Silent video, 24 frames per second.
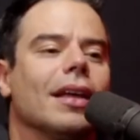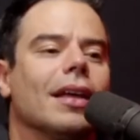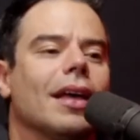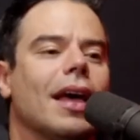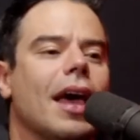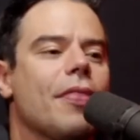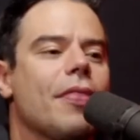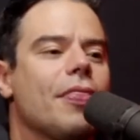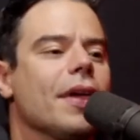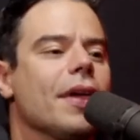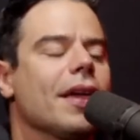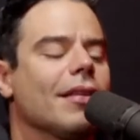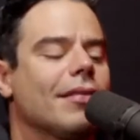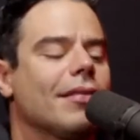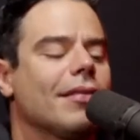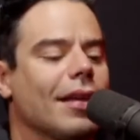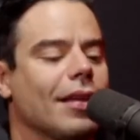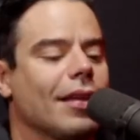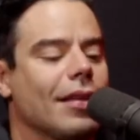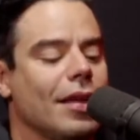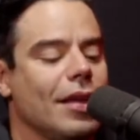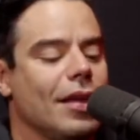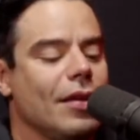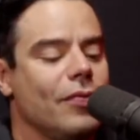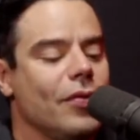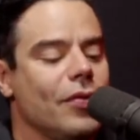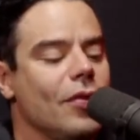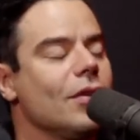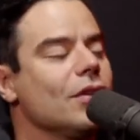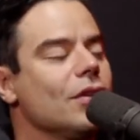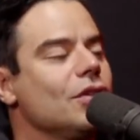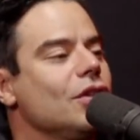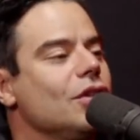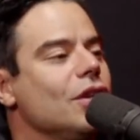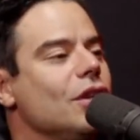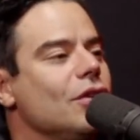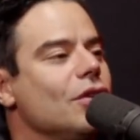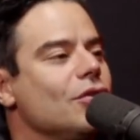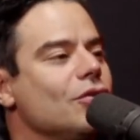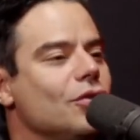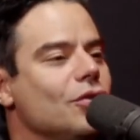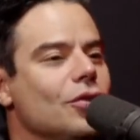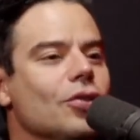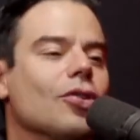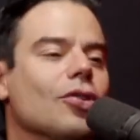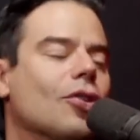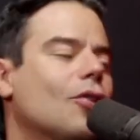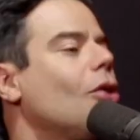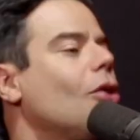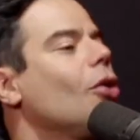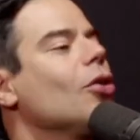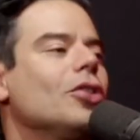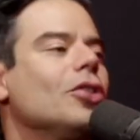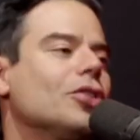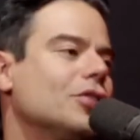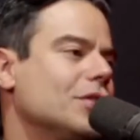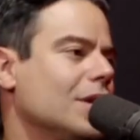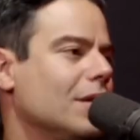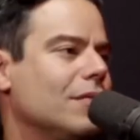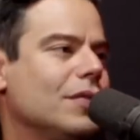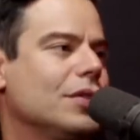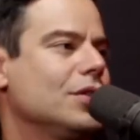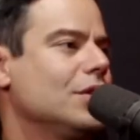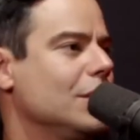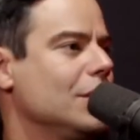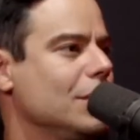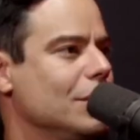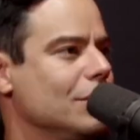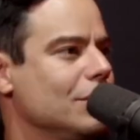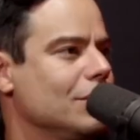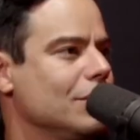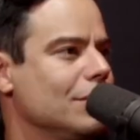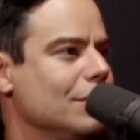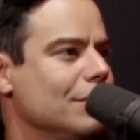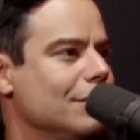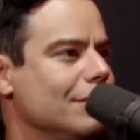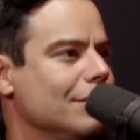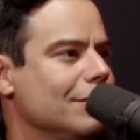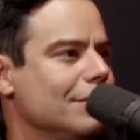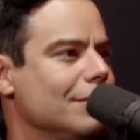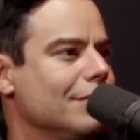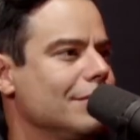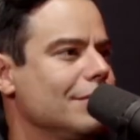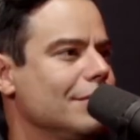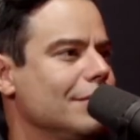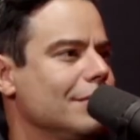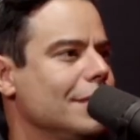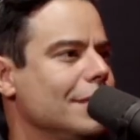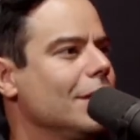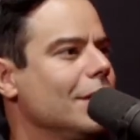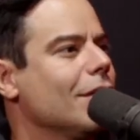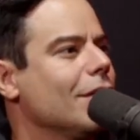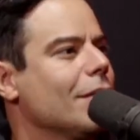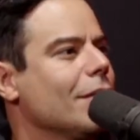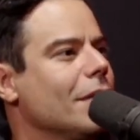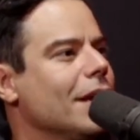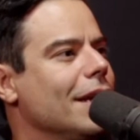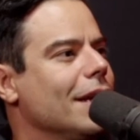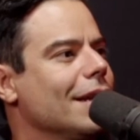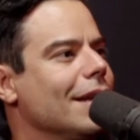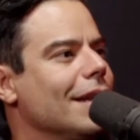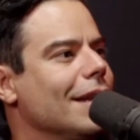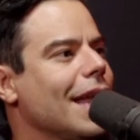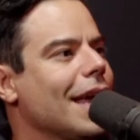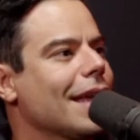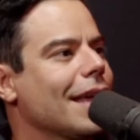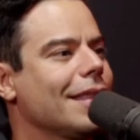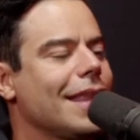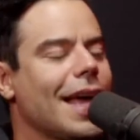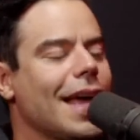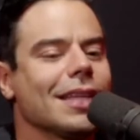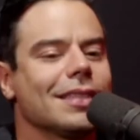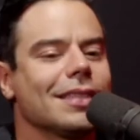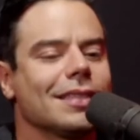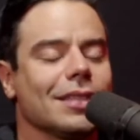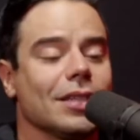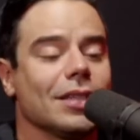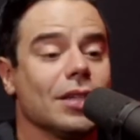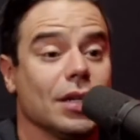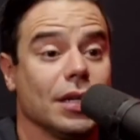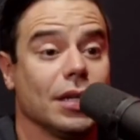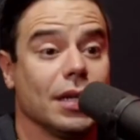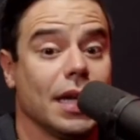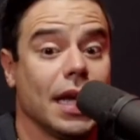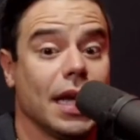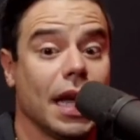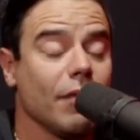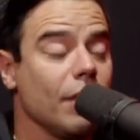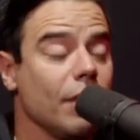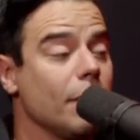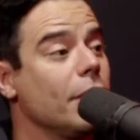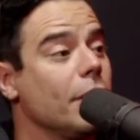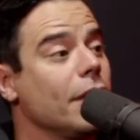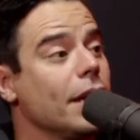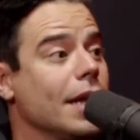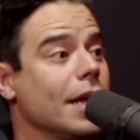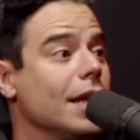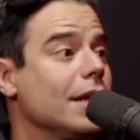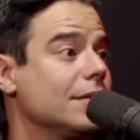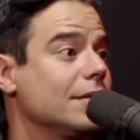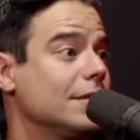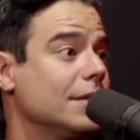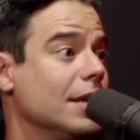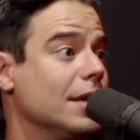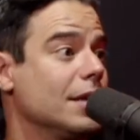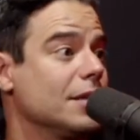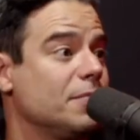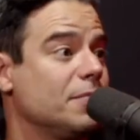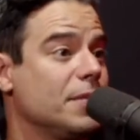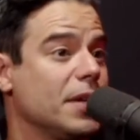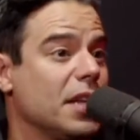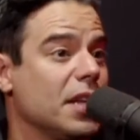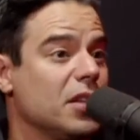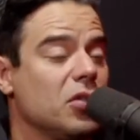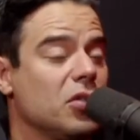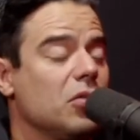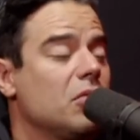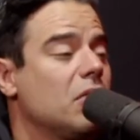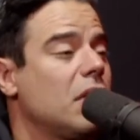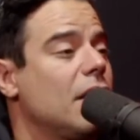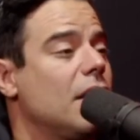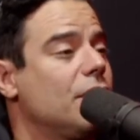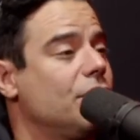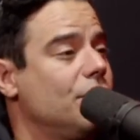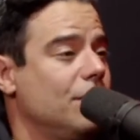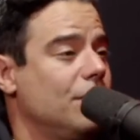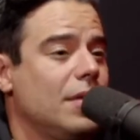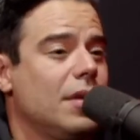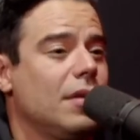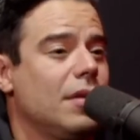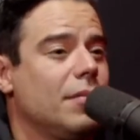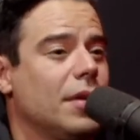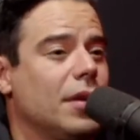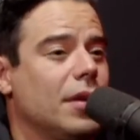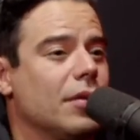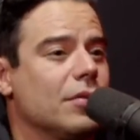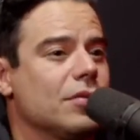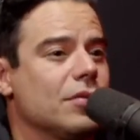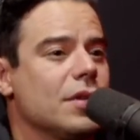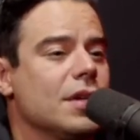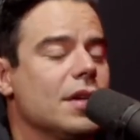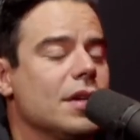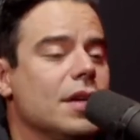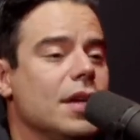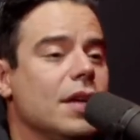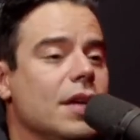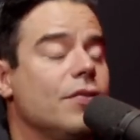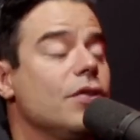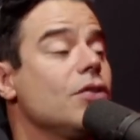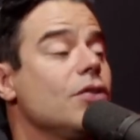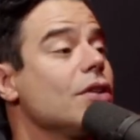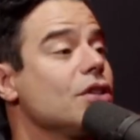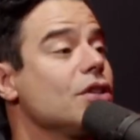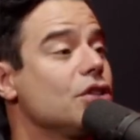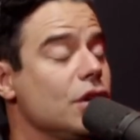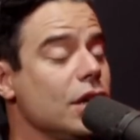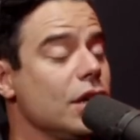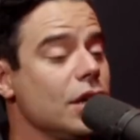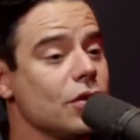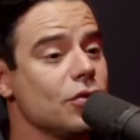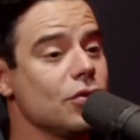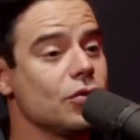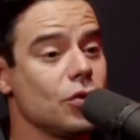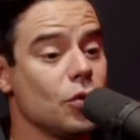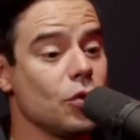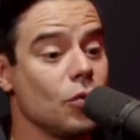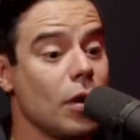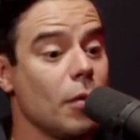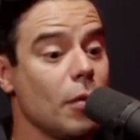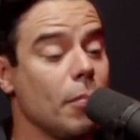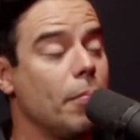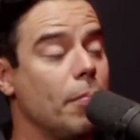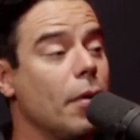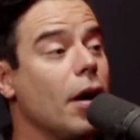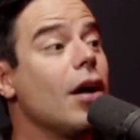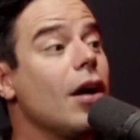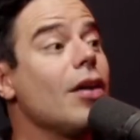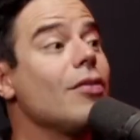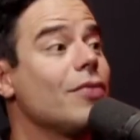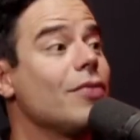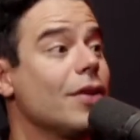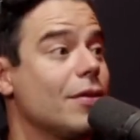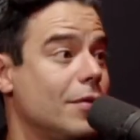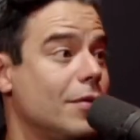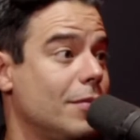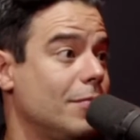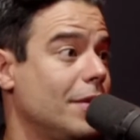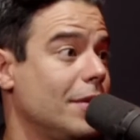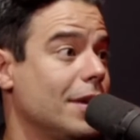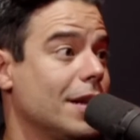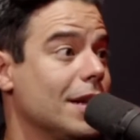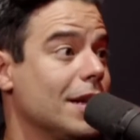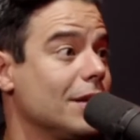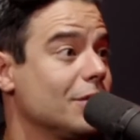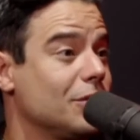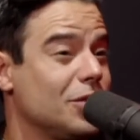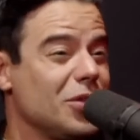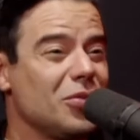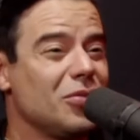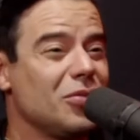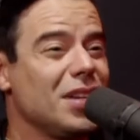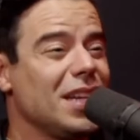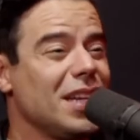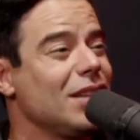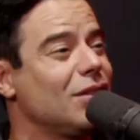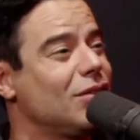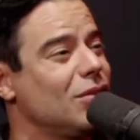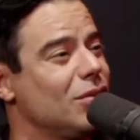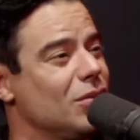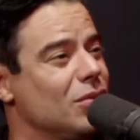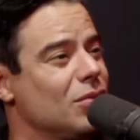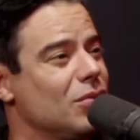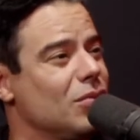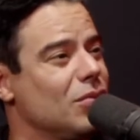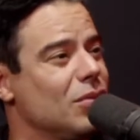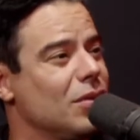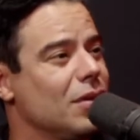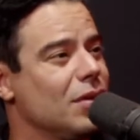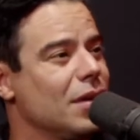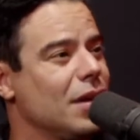I think it's like if you're a genius, you don't call yourself a genius. You know what I mean? Like that's everybody else does, and you don't have to do it because if you're a genius, you're above everybody else. You don't need to.